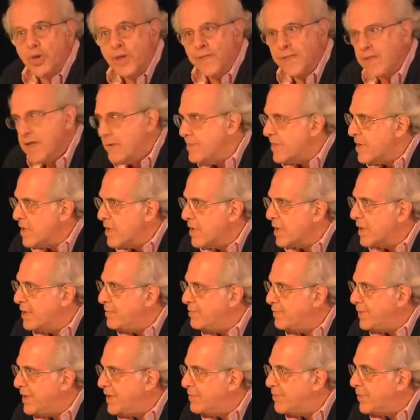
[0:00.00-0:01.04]
on the American
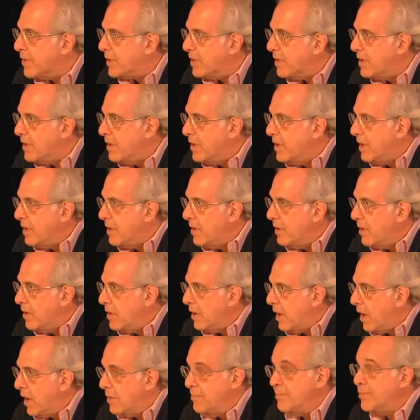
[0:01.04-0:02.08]
people,
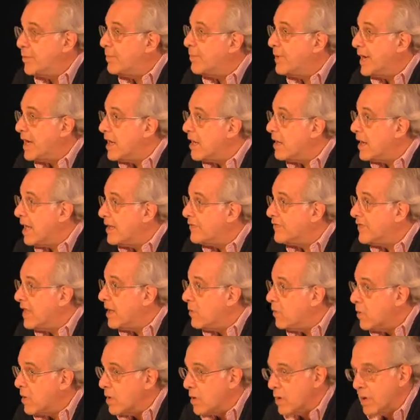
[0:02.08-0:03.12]
unprepared as they
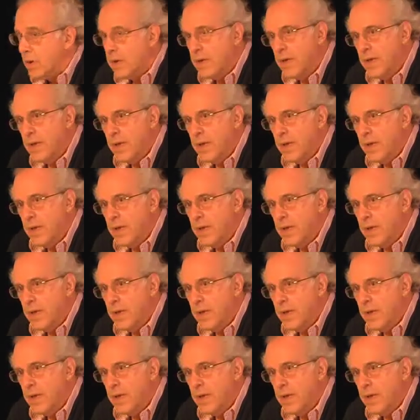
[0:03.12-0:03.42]
were.